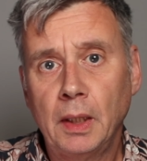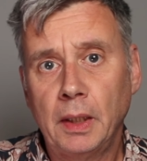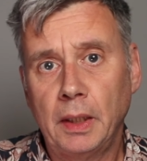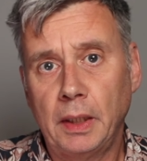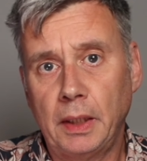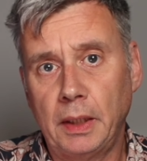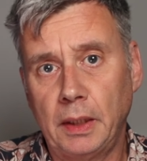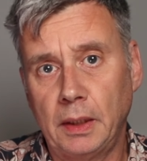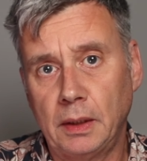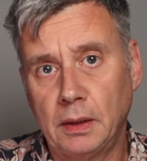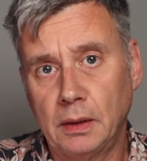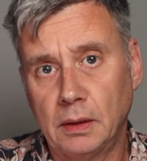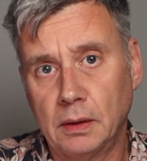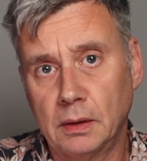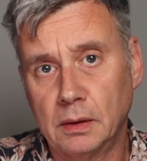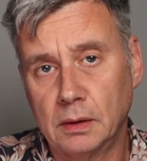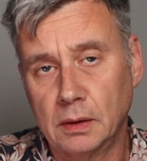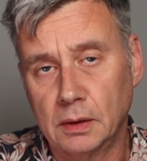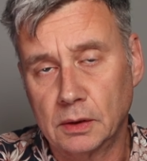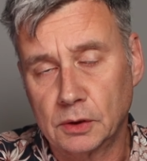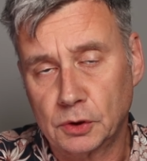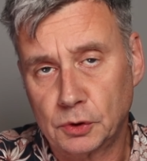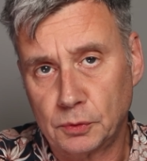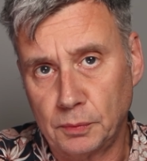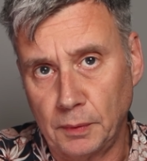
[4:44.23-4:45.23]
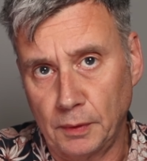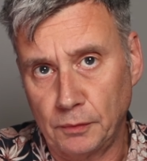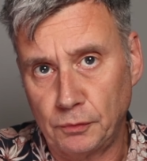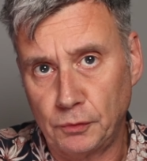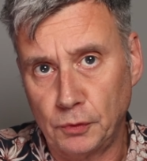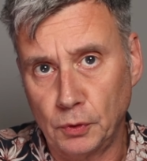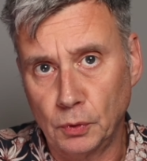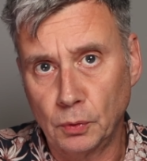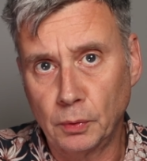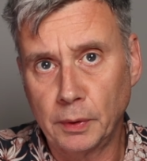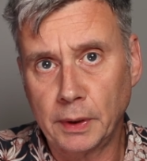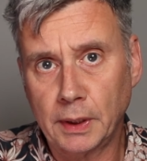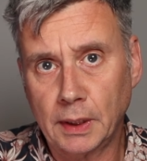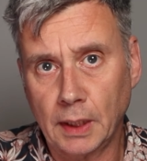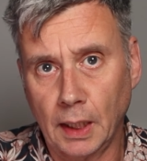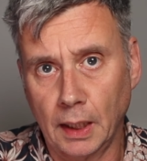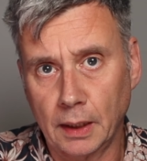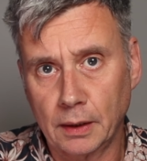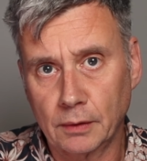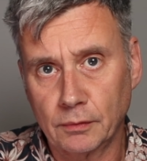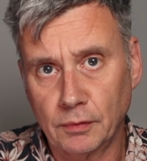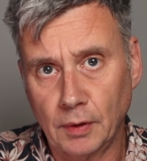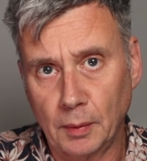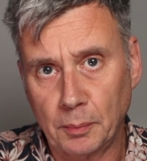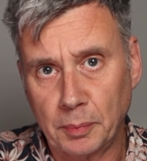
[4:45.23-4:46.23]
in a SwiftUI kind
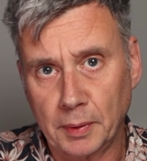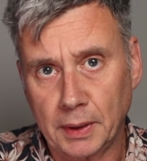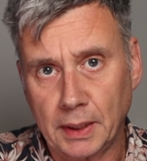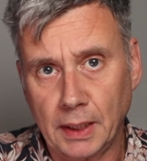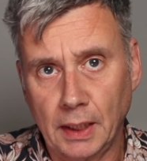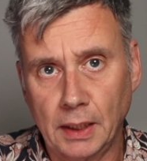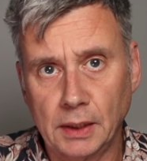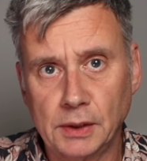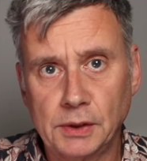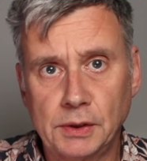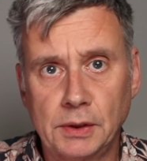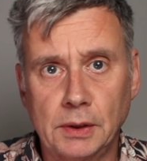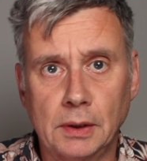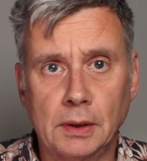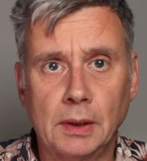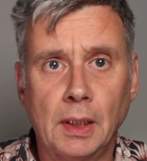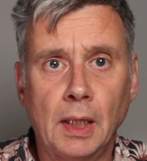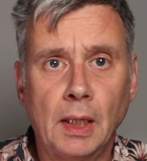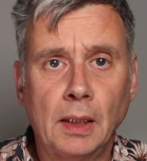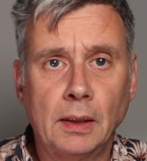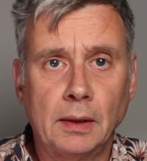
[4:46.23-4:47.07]
of application